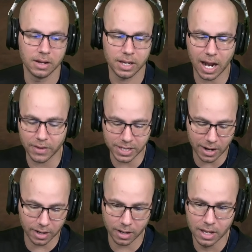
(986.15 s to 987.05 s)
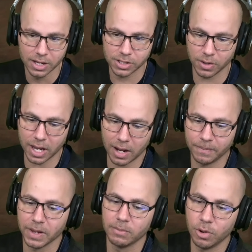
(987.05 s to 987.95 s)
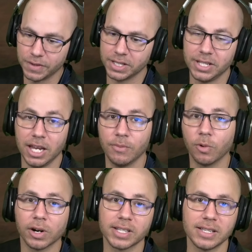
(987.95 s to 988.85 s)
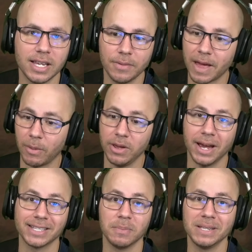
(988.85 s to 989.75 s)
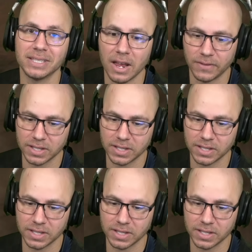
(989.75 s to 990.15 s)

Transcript: Get out of this area. So again, move as a team, work as a team. That way you guys can be safe as a